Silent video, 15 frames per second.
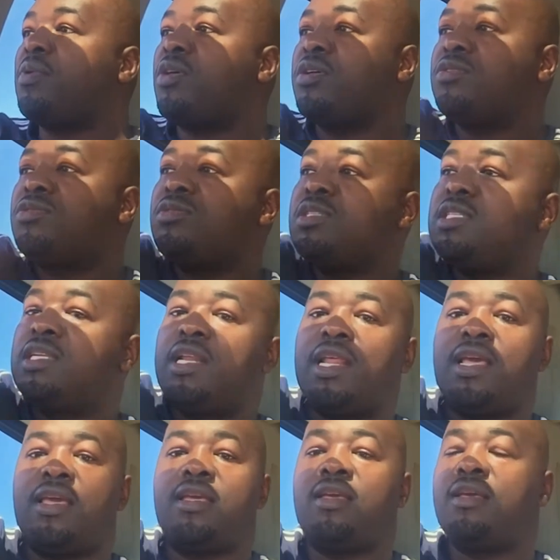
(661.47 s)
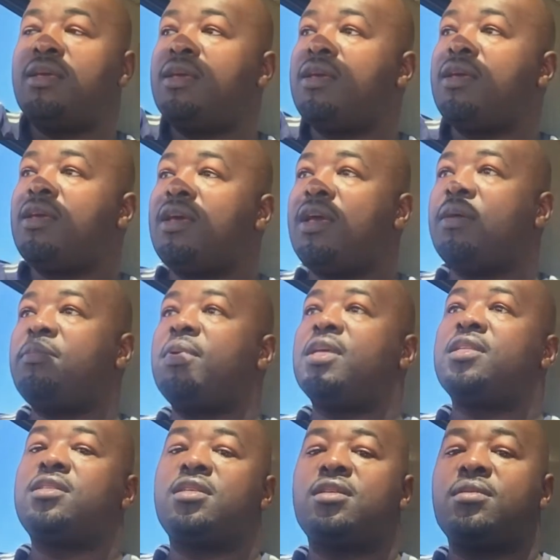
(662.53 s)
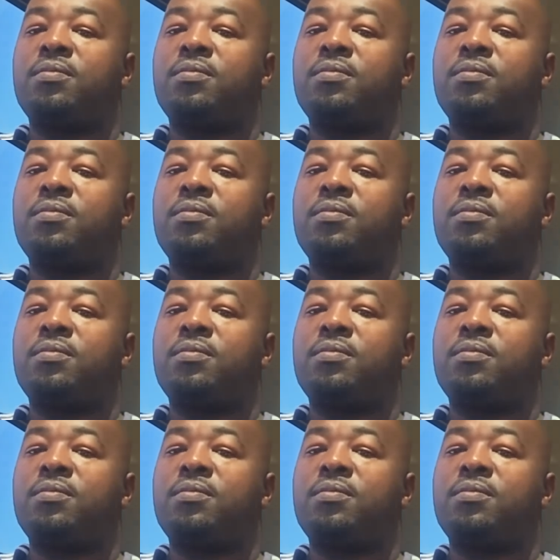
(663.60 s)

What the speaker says: going to delay a bit.